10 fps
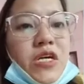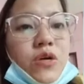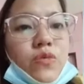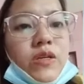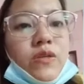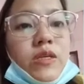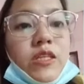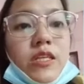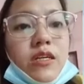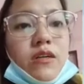When we
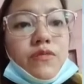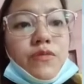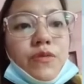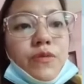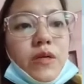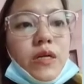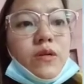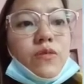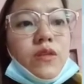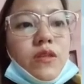think of
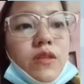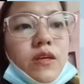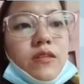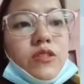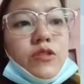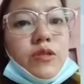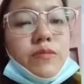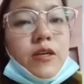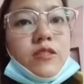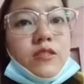rural, we tend to
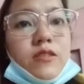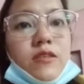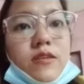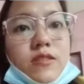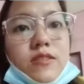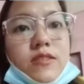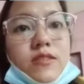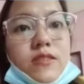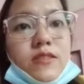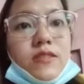imagine this,
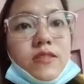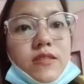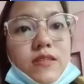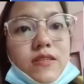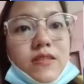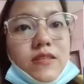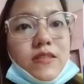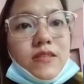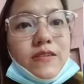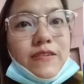
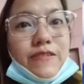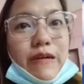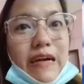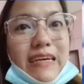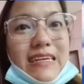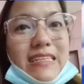right?